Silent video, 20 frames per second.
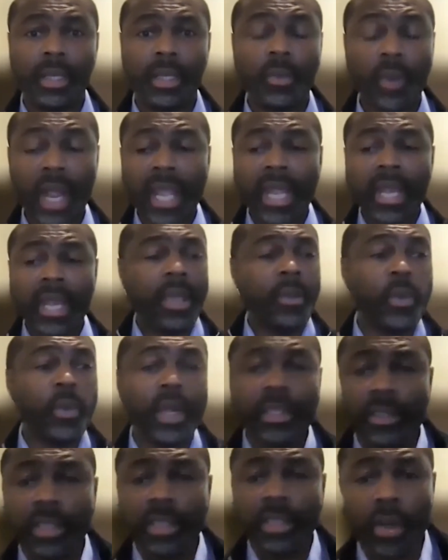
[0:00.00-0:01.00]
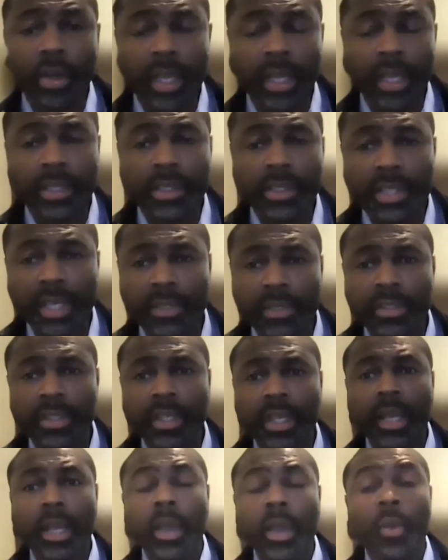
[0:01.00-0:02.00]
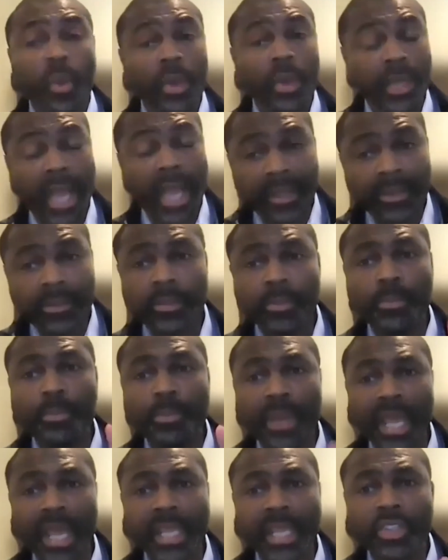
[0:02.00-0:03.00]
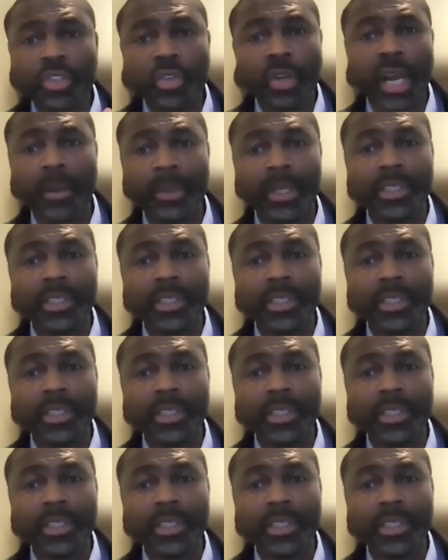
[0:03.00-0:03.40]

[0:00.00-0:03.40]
Right. And we're talking just we're, that's big trauma.